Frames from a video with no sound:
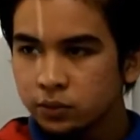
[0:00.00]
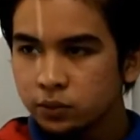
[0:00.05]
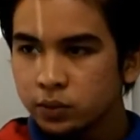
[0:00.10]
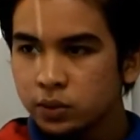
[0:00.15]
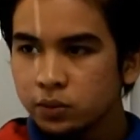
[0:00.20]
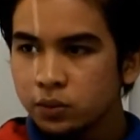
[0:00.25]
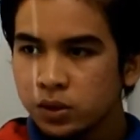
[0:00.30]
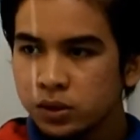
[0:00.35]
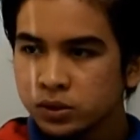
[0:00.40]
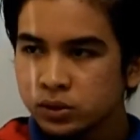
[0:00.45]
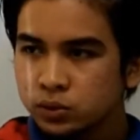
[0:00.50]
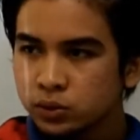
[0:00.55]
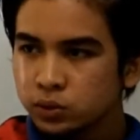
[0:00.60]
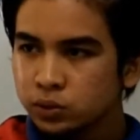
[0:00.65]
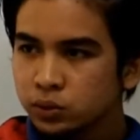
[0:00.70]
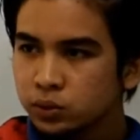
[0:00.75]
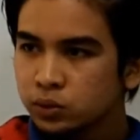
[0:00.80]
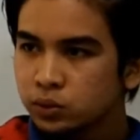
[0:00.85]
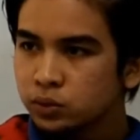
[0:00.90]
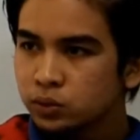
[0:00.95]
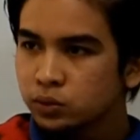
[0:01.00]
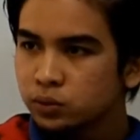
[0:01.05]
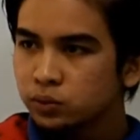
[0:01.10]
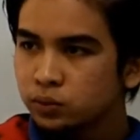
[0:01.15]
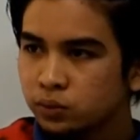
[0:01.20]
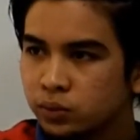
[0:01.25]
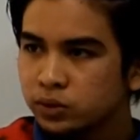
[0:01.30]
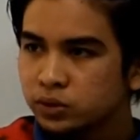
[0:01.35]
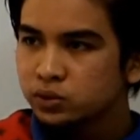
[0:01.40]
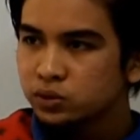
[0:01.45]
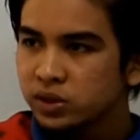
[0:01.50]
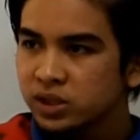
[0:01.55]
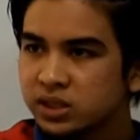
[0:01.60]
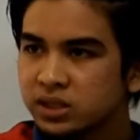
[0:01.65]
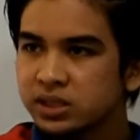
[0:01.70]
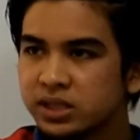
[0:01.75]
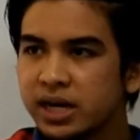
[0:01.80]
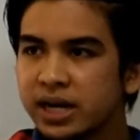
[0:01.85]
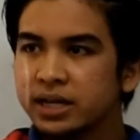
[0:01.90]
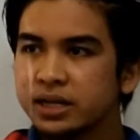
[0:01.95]
we want to
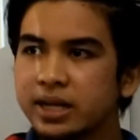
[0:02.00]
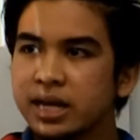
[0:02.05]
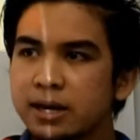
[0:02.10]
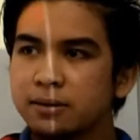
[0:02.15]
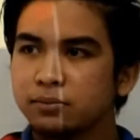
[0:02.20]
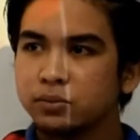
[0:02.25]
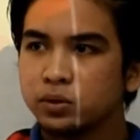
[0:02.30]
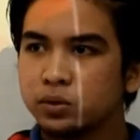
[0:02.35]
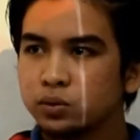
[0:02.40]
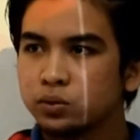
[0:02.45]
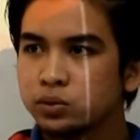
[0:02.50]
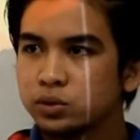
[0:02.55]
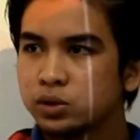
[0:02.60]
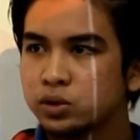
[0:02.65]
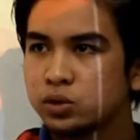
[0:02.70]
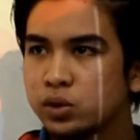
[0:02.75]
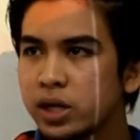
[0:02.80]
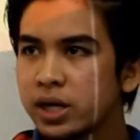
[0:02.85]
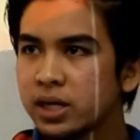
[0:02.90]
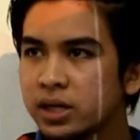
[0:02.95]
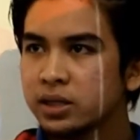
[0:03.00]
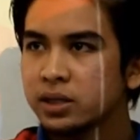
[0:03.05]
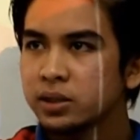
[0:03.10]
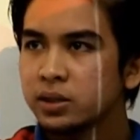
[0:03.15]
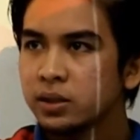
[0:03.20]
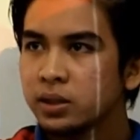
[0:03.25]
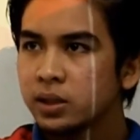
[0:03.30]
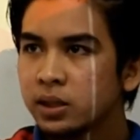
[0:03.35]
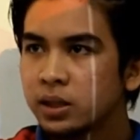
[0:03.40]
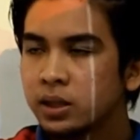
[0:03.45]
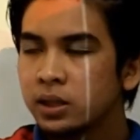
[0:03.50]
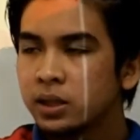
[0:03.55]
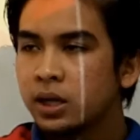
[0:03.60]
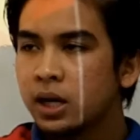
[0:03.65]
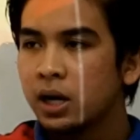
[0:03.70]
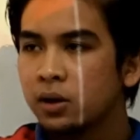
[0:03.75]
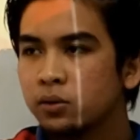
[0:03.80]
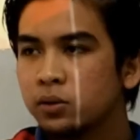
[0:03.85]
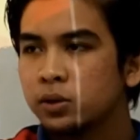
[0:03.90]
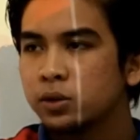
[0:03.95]
attract them to join
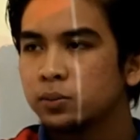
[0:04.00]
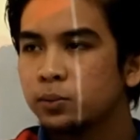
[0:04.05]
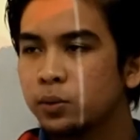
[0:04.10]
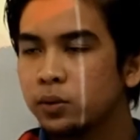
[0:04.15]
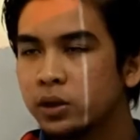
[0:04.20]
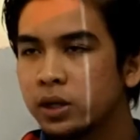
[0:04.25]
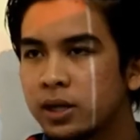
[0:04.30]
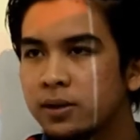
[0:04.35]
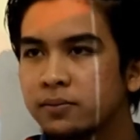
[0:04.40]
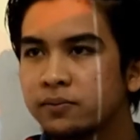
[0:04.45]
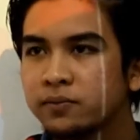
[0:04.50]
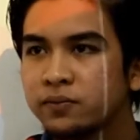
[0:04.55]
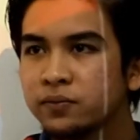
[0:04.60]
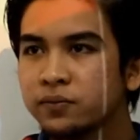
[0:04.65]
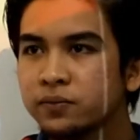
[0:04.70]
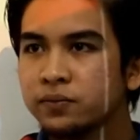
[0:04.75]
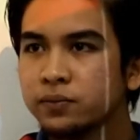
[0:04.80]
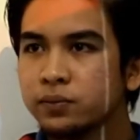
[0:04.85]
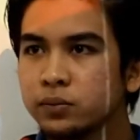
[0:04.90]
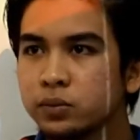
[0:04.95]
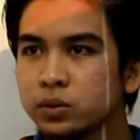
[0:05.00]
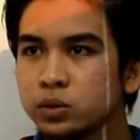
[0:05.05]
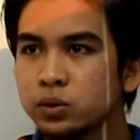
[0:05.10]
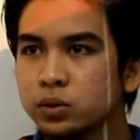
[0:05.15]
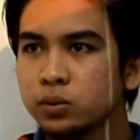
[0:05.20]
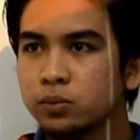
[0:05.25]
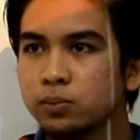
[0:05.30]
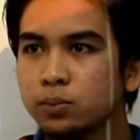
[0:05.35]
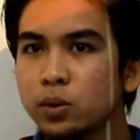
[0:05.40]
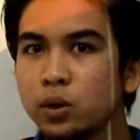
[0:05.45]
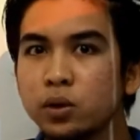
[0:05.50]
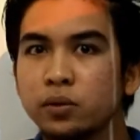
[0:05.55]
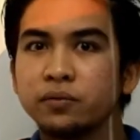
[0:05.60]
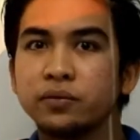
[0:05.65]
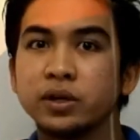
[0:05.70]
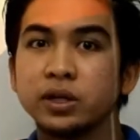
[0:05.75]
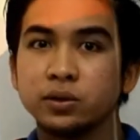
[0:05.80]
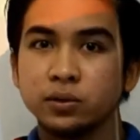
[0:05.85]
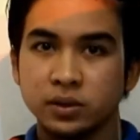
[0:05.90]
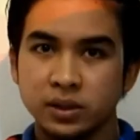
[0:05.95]
our program more
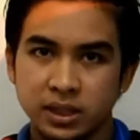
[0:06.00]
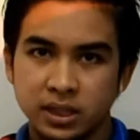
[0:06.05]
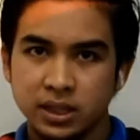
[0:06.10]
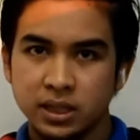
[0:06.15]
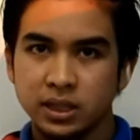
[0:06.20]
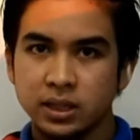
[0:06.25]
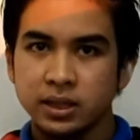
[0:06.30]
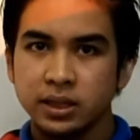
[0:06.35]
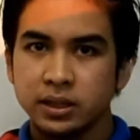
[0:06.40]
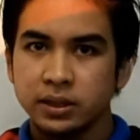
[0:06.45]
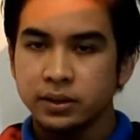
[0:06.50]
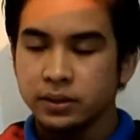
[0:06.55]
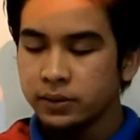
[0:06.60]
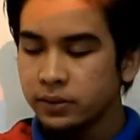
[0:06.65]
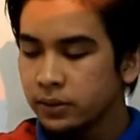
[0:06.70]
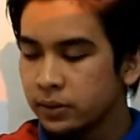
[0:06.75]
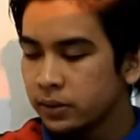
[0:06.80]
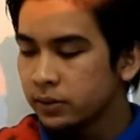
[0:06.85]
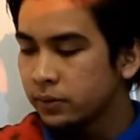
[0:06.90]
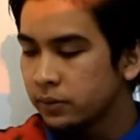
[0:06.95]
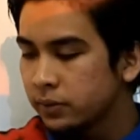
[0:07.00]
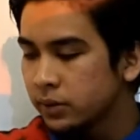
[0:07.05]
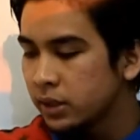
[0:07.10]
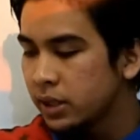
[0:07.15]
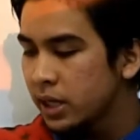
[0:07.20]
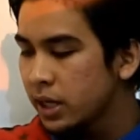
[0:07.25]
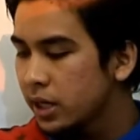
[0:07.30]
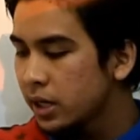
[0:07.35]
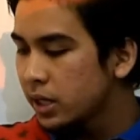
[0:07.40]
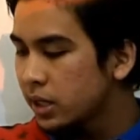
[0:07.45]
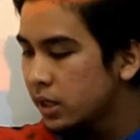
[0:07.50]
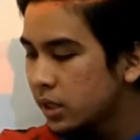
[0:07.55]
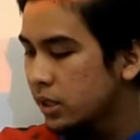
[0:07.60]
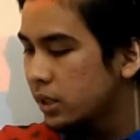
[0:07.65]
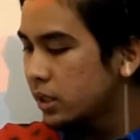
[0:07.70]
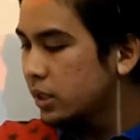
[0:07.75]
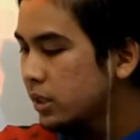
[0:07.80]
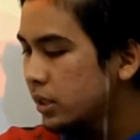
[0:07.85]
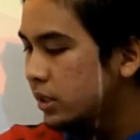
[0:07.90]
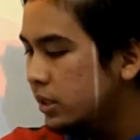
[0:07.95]
frequently. There
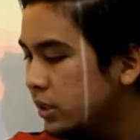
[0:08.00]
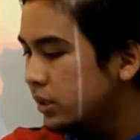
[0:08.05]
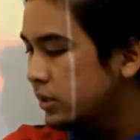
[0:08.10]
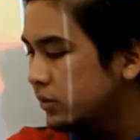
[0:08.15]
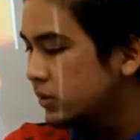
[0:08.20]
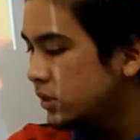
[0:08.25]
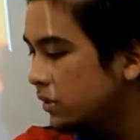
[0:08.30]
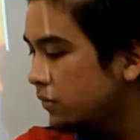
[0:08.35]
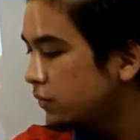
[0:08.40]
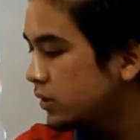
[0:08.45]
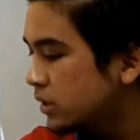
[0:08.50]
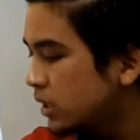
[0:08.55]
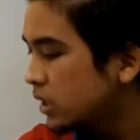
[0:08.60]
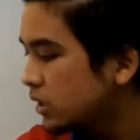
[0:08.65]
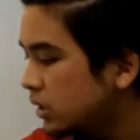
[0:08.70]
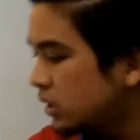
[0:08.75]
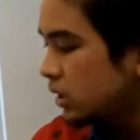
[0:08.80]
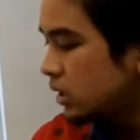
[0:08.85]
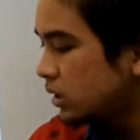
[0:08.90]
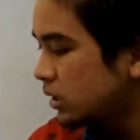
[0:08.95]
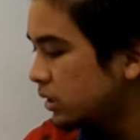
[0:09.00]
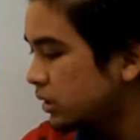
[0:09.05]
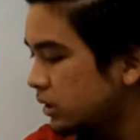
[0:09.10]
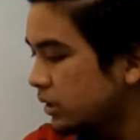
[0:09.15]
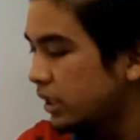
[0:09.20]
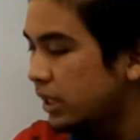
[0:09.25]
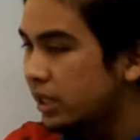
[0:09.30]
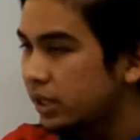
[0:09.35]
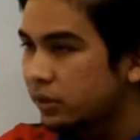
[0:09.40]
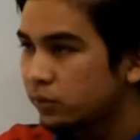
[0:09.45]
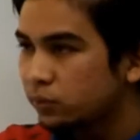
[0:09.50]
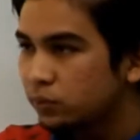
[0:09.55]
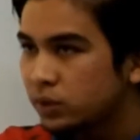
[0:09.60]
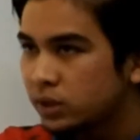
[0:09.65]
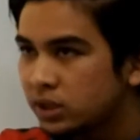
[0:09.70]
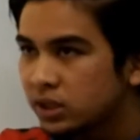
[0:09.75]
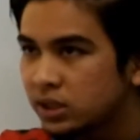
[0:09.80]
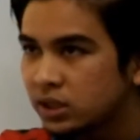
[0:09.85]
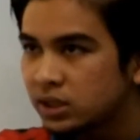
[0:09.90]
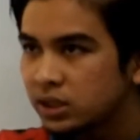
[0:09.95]
are several tactics that
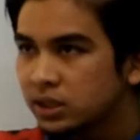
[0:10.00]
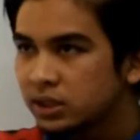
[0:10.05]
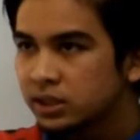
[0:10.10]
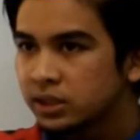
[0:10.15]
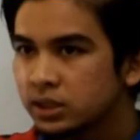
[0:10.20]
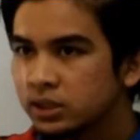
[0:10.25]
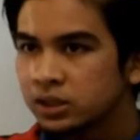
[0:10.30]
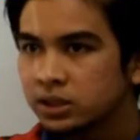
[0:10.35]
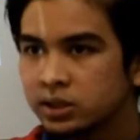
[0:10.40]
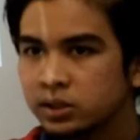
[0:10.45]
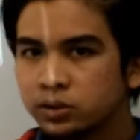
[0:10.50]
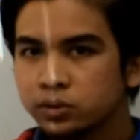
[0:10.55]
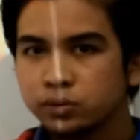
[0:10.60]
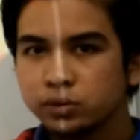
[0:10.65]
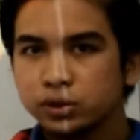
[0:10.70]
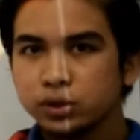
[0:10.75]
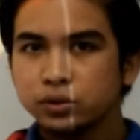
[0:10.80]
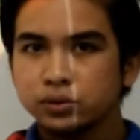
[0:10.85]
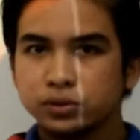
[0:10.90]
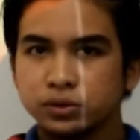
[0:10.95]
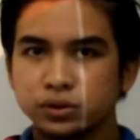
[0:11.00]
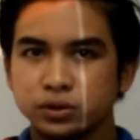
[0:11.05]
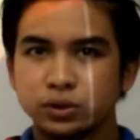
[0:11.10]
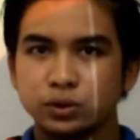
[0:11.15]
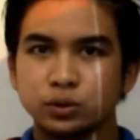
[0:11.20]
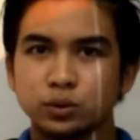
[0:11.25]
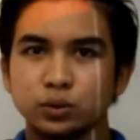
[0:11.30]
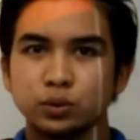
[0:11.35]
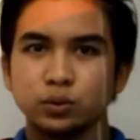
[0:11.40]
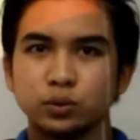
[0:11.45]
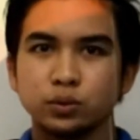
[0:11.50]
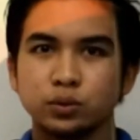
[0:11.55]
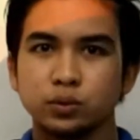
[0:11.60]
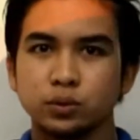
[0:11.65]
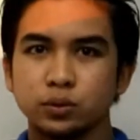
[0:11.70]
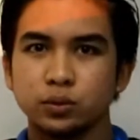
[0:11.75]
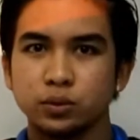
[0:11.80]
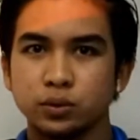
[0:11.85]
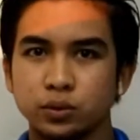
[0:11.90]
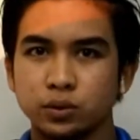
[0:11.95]
we could use to